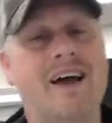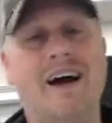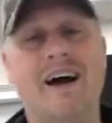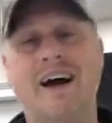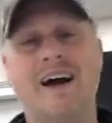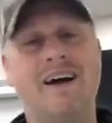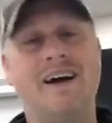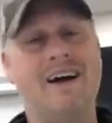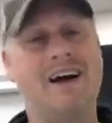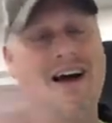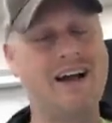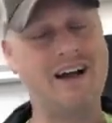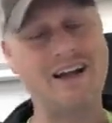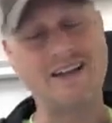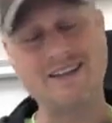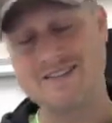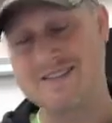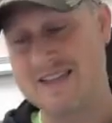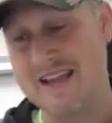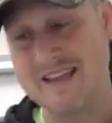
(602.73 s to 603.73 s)
Uh,
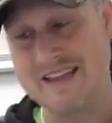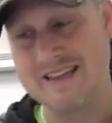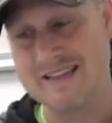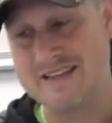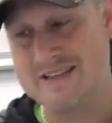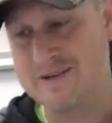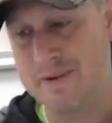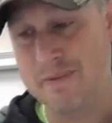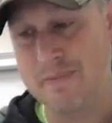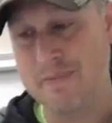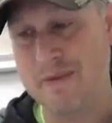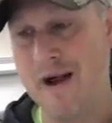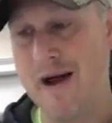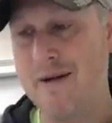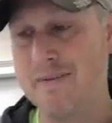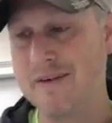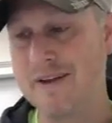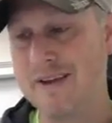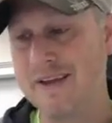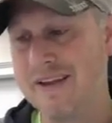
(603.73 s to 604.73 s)
I, I, say this
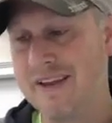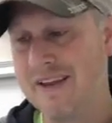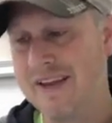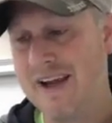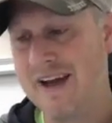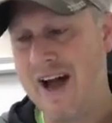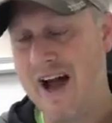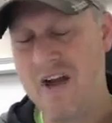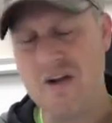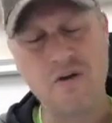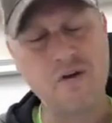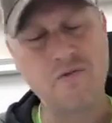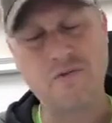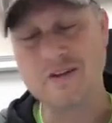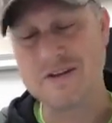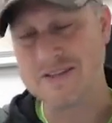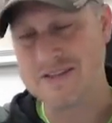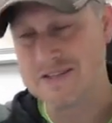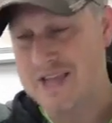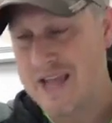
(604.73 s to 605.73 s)
probably, I don't know if
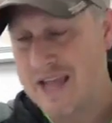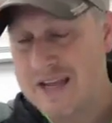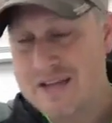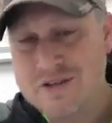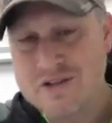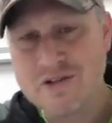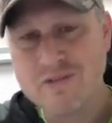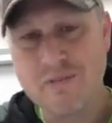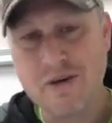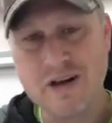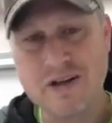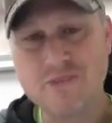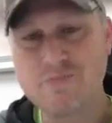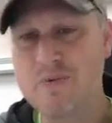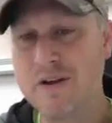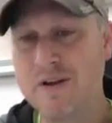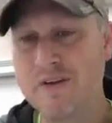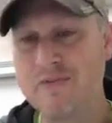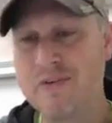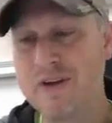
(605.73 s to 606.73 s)
you can say it too much,
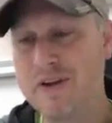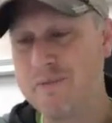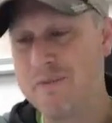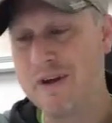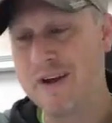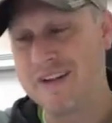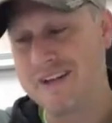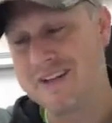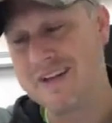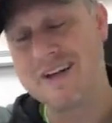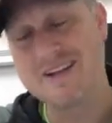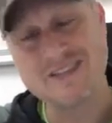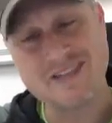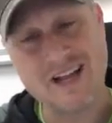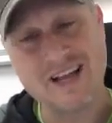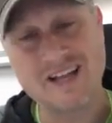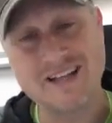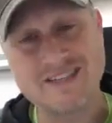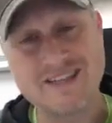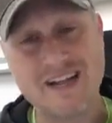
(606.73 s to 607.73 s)
but if anybody does,
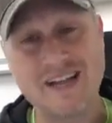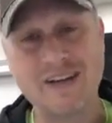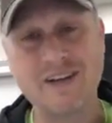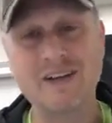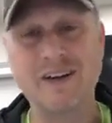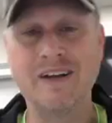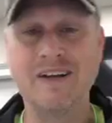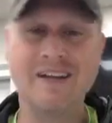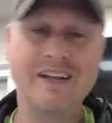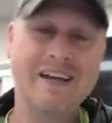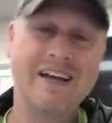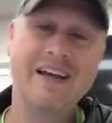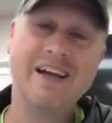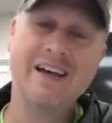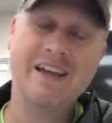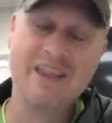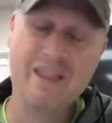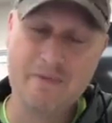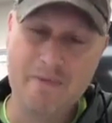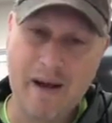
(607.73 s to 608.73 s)
I guess I could.
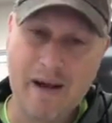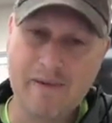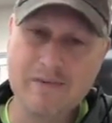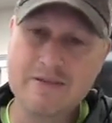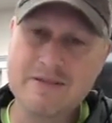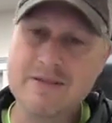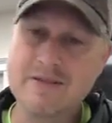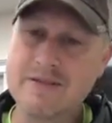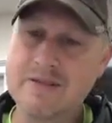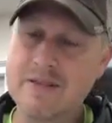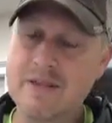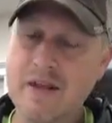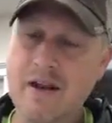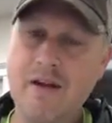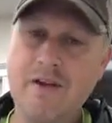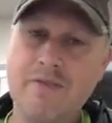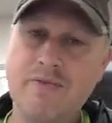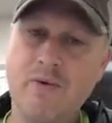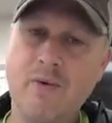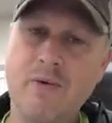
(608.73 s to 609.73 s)
The Bible says,
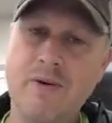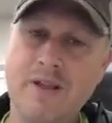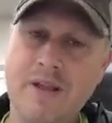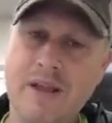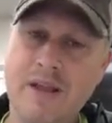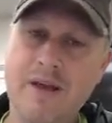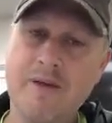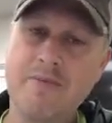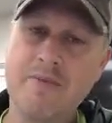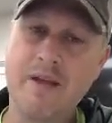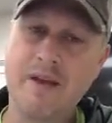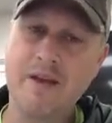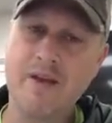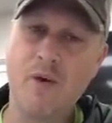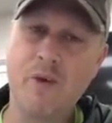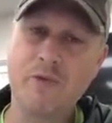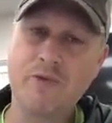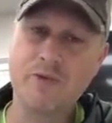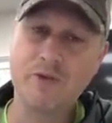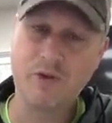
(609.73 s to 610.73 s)
therefore, to him that
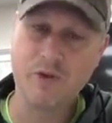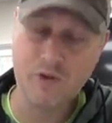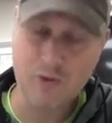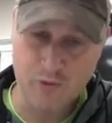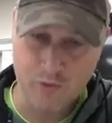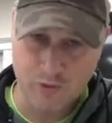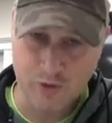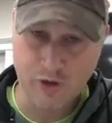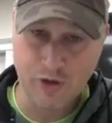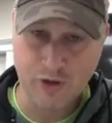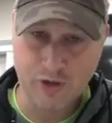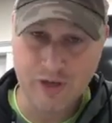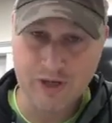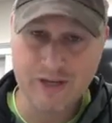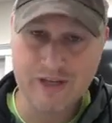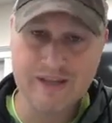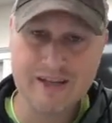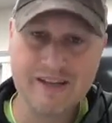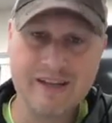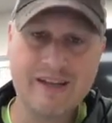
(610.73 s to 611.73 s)
knoweth to do
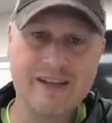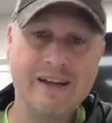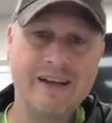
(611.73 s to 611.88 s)
good